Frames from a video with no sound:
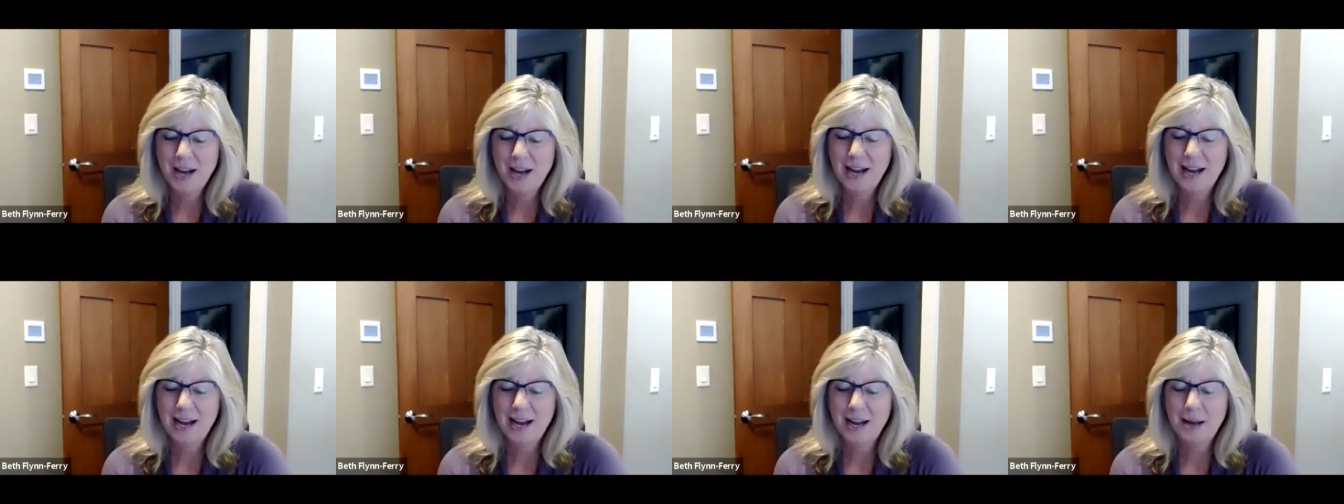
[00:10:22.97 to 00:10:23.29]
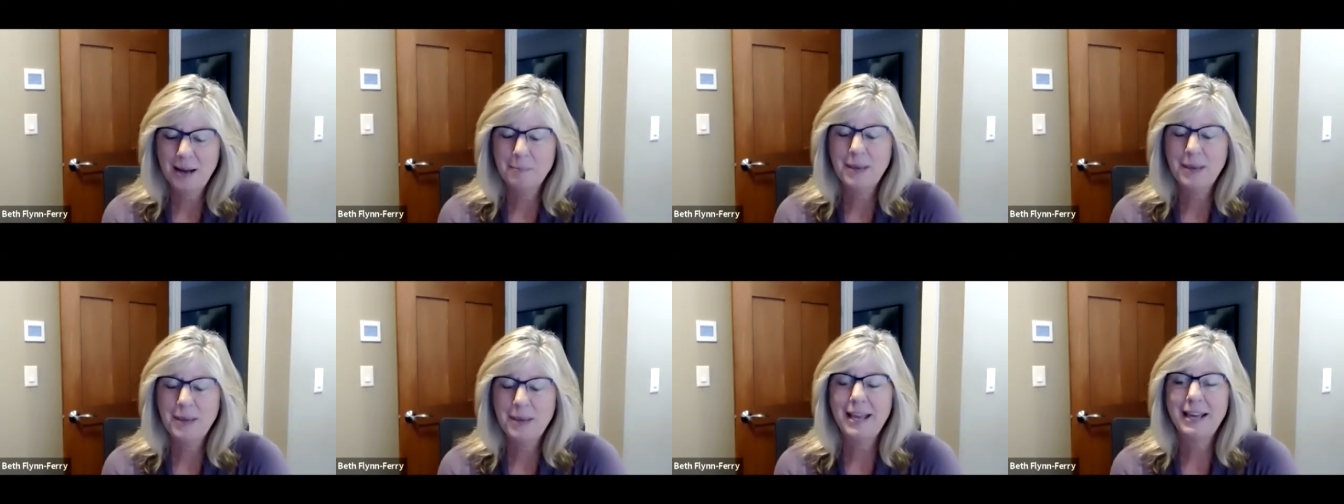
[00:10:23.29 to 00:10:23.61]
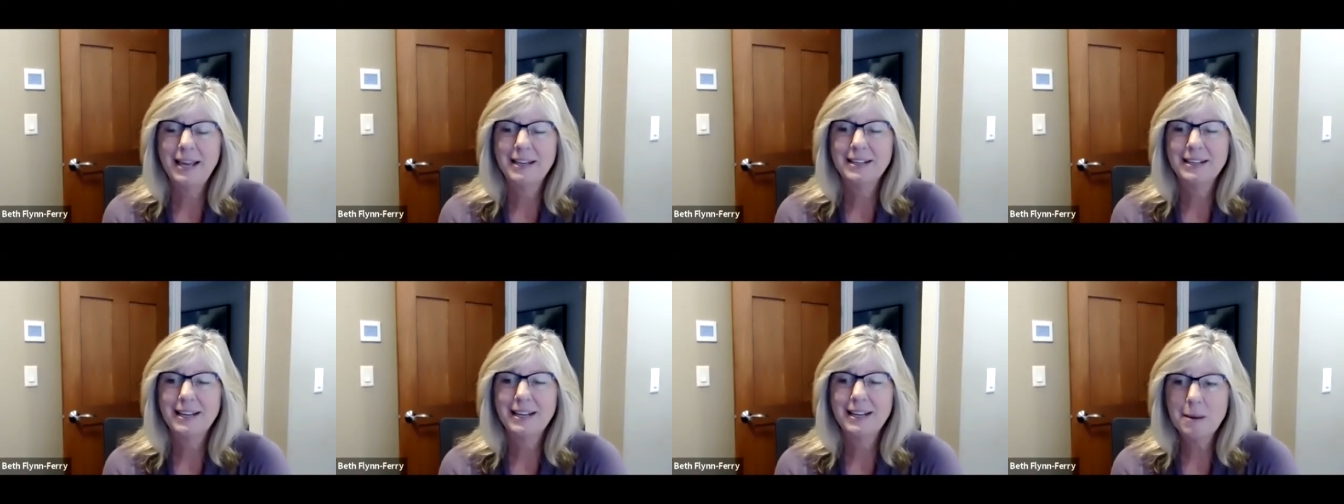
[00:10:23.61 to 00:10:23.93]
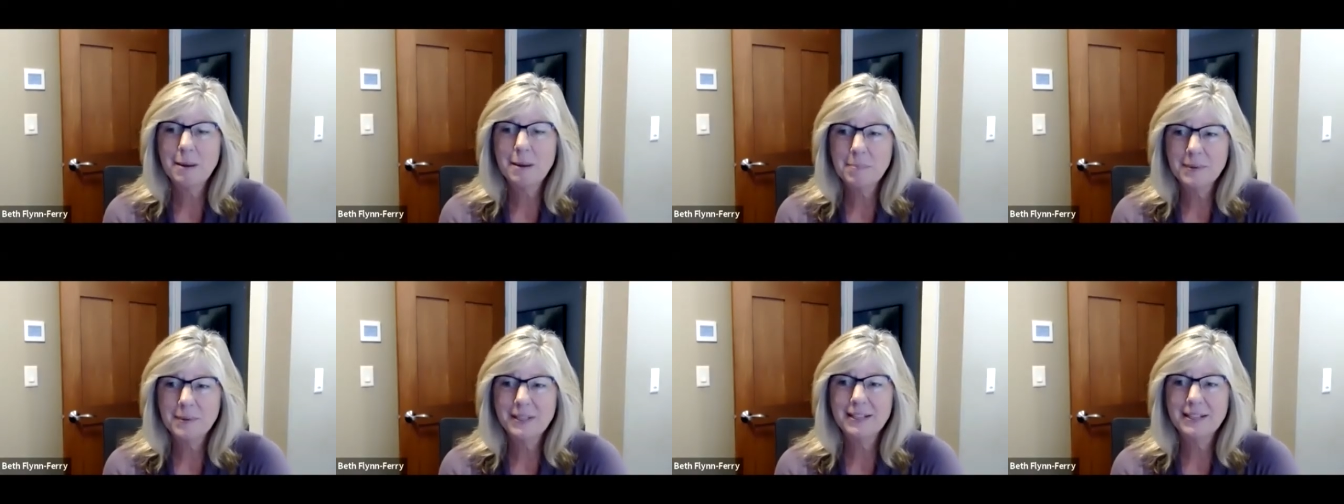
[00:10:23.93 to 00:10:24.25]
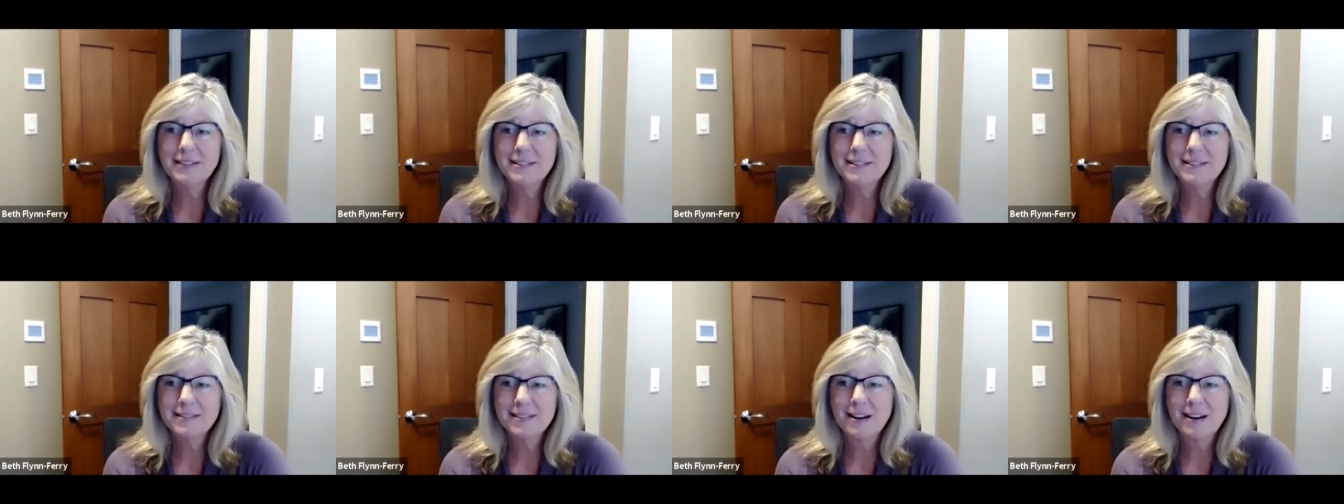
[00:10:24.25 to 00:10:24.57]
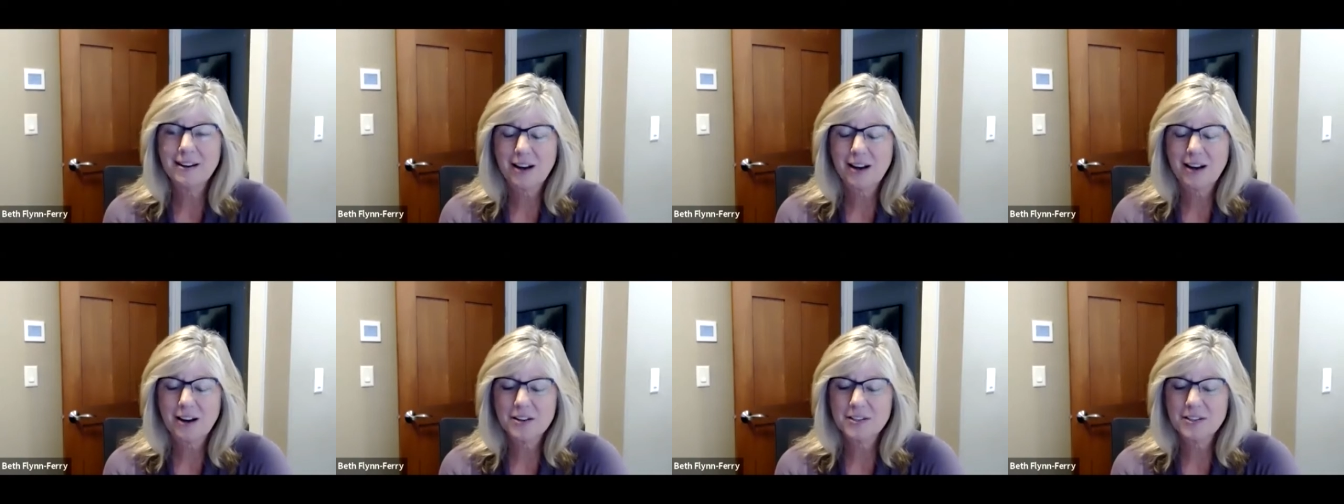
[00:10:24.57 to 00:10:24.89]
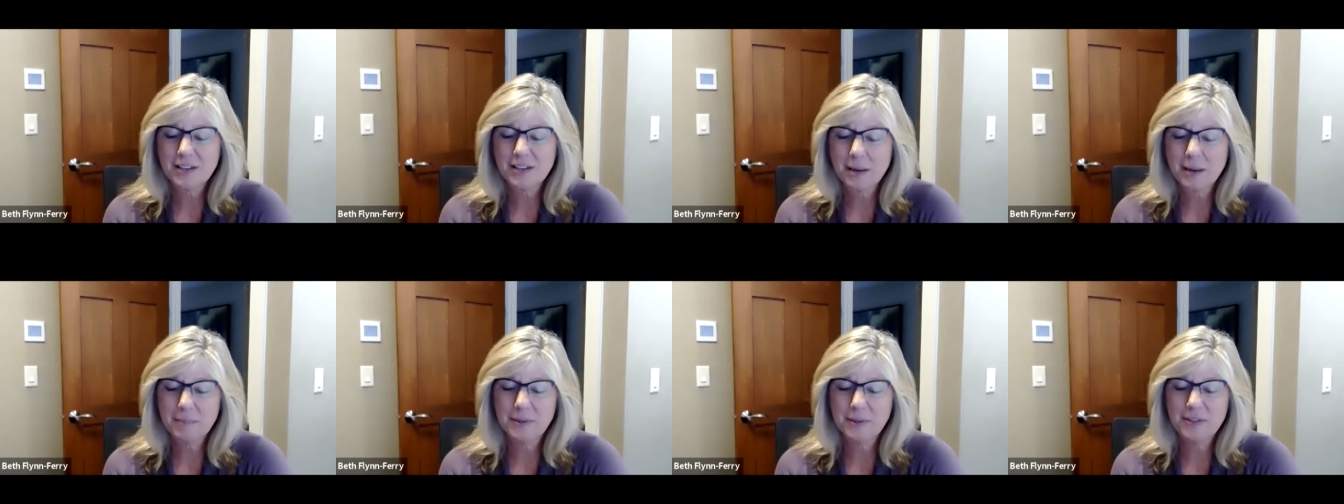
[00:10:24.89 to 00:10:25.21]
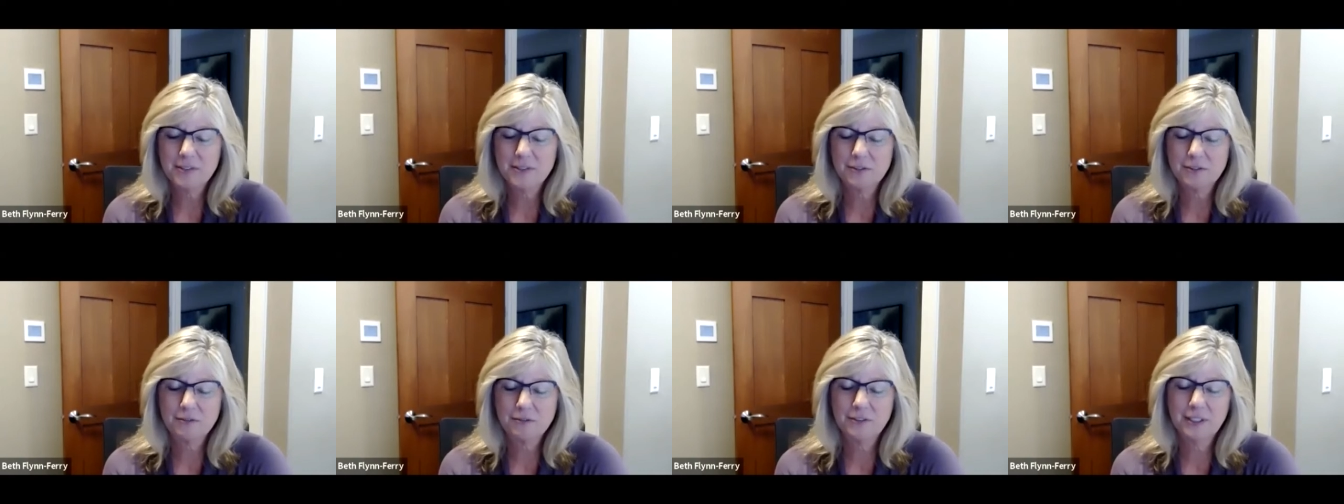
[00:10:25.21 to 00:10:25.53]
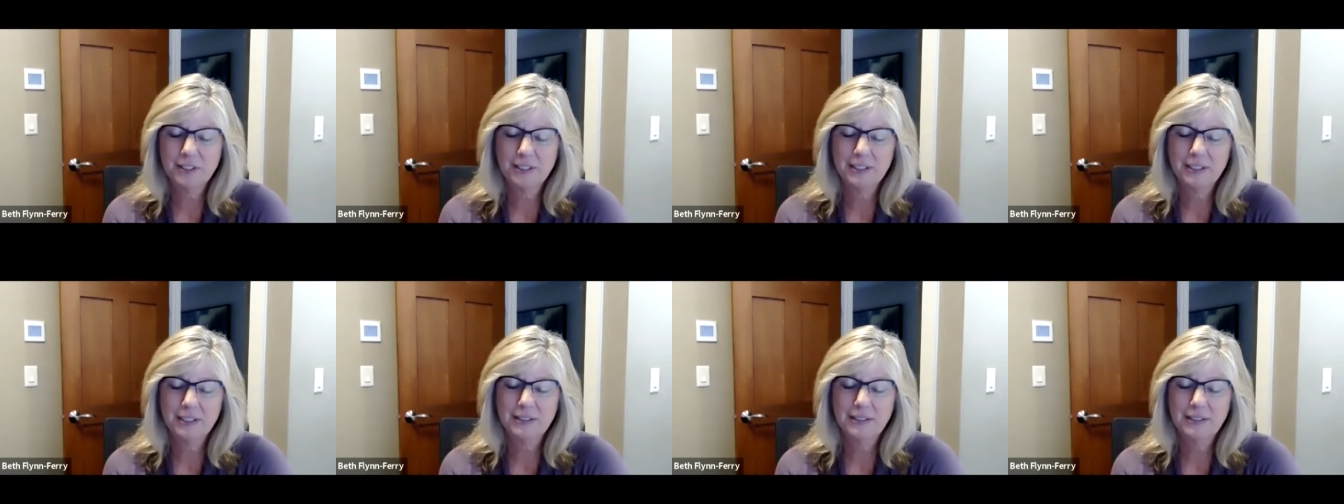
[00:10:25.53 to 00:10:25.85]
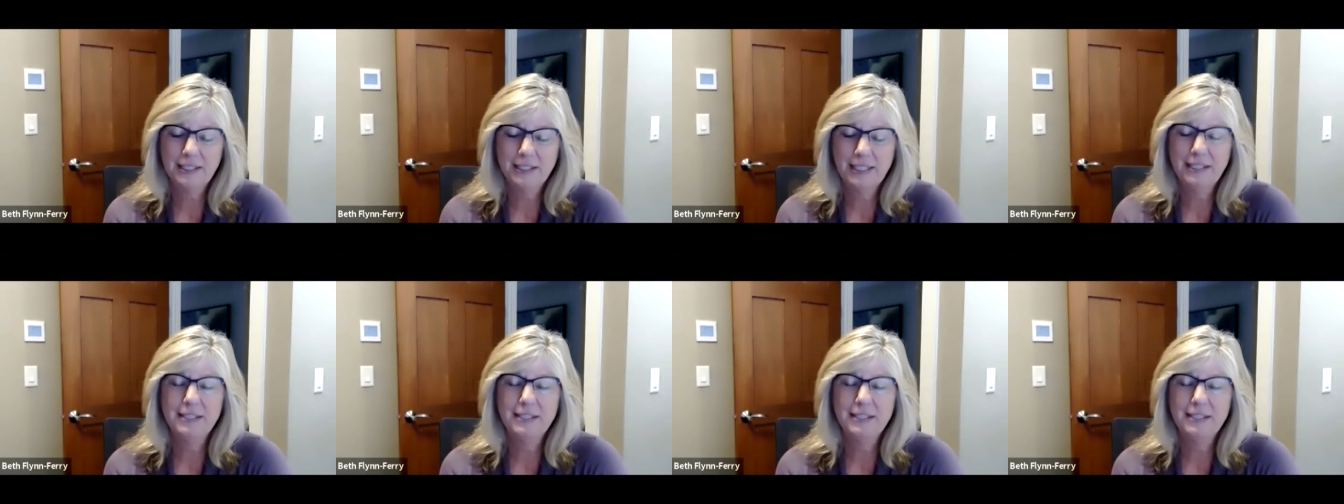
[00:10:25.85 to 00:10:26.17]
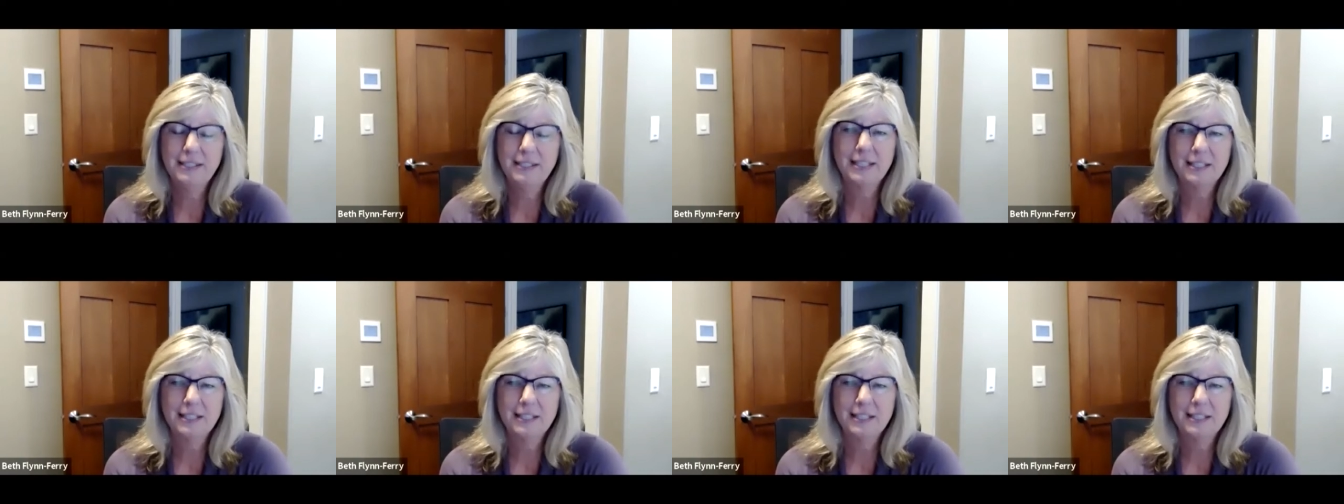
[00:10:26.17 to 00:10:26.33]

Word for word: Um, and companies, our CAHRS companies have really leaned